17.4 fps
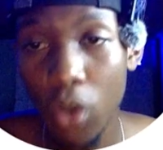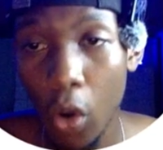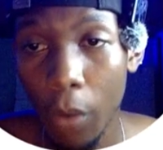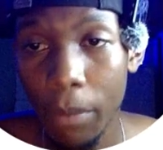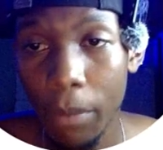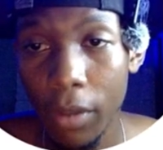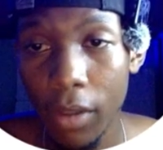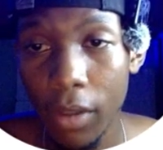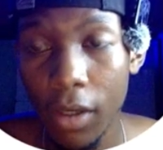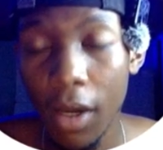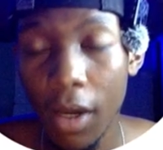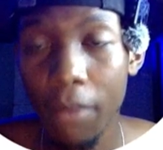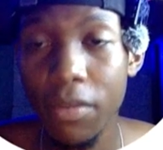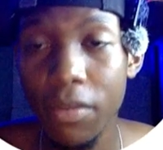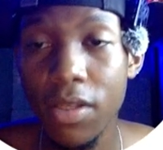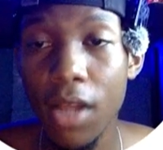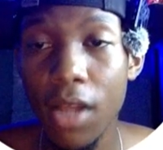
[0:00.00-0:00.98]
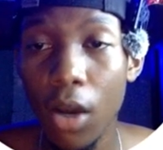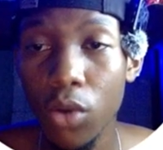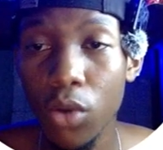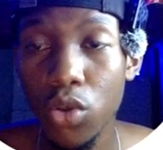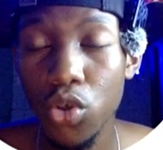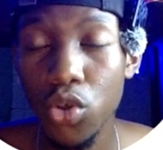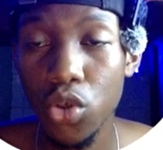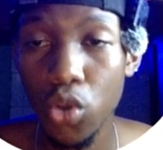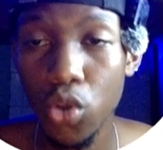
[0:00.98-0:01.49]
copy comes
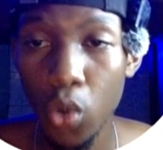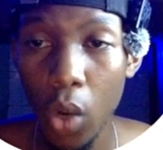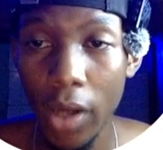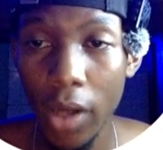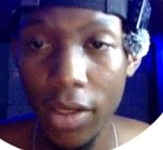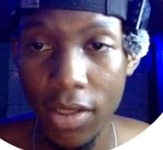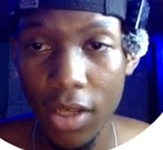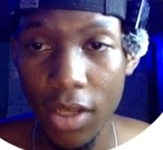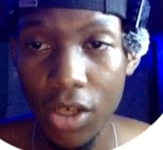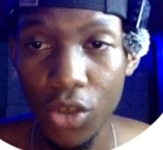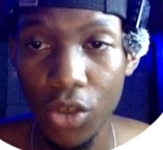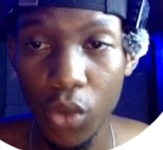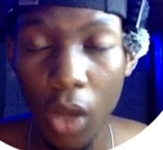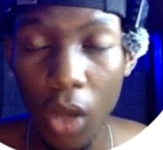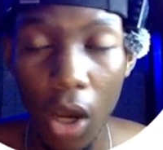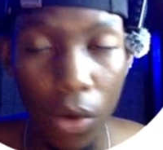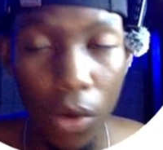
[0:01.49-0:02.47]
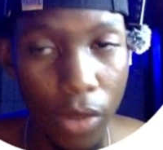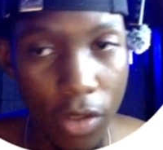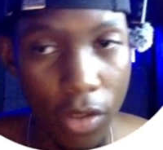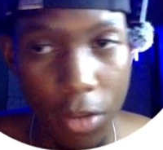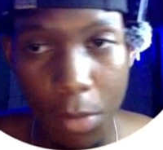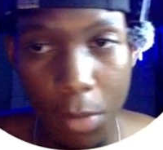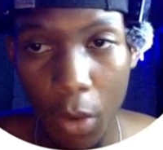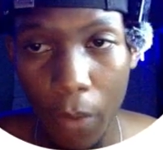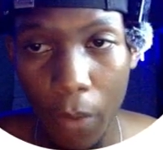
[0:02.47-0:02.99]
down to you understanding your
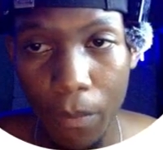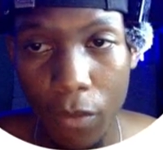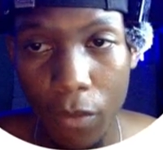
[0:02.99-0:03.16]
audience more.